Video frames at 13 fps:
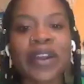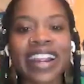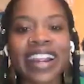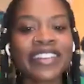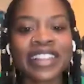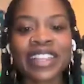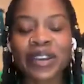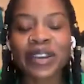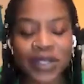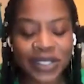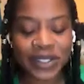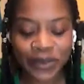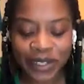everything
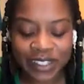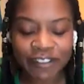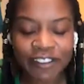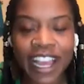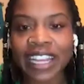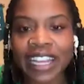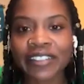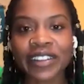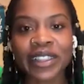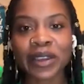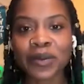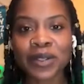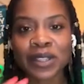was fine,
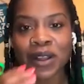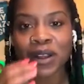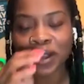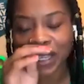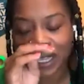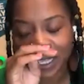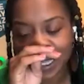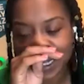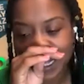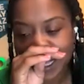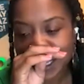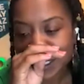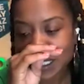everything was all good.
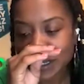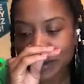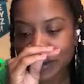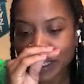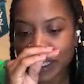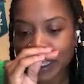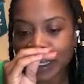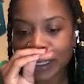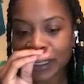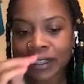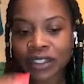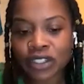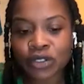So
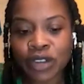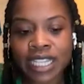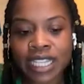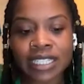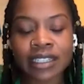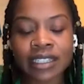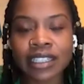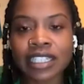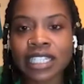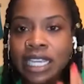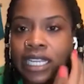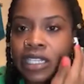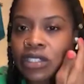it drastically
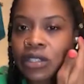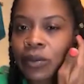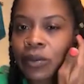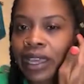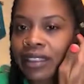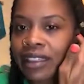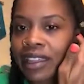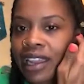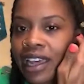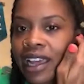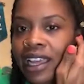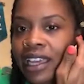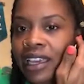changed the way that
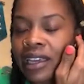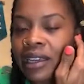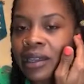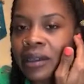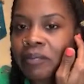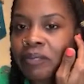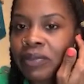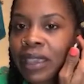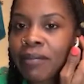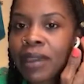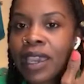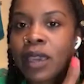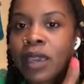I am
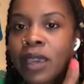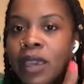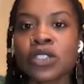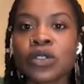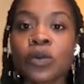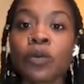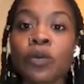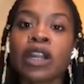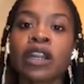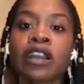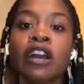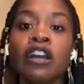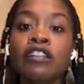able to
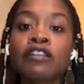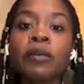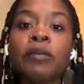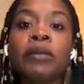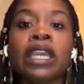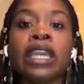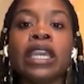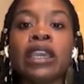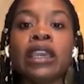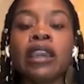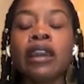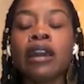work. For me,